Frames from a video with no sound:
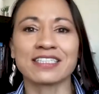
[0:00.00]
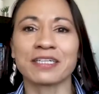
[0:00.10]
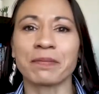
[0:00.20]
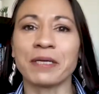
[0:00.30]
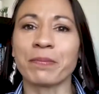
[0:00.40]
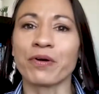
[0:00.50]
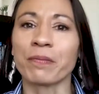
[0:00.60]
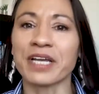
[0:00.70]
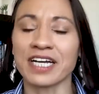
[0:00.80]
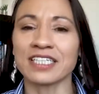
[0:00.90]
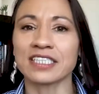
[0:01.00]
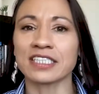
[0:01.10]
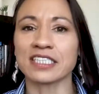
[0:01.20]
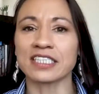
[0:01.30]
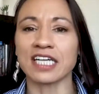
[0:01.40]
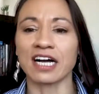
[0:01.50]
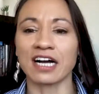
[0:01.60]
to people because uh,